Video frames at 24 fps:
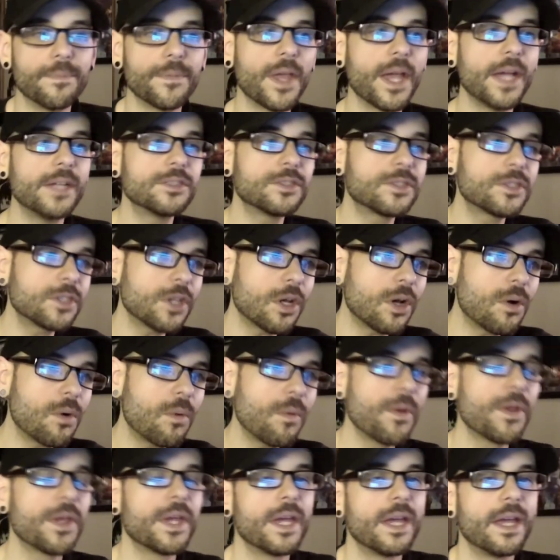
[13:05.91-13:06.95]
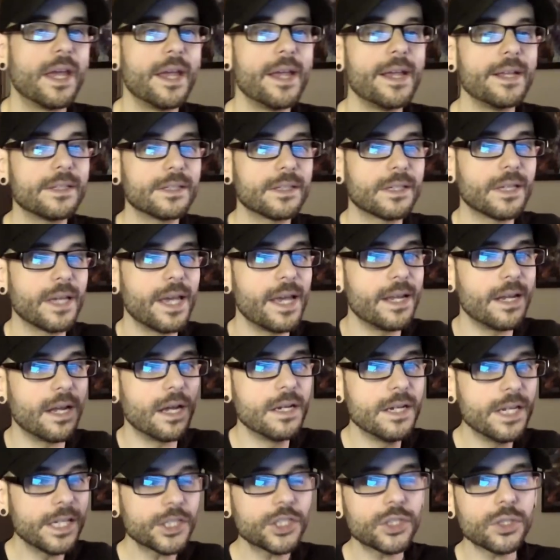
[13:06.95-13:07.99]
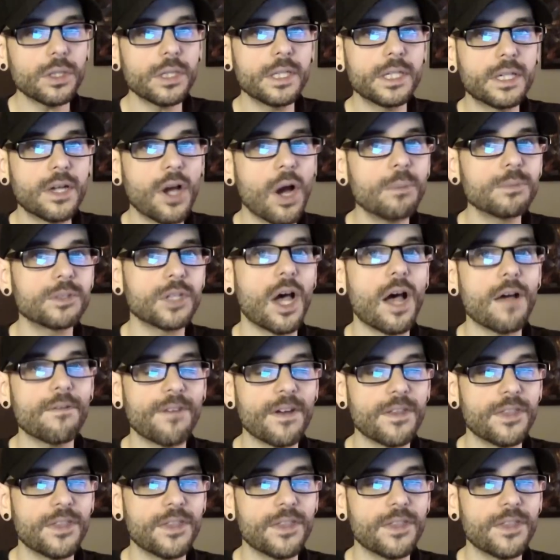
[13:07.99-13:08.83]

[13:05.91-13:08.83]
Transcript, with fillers: And so It it initially comes off,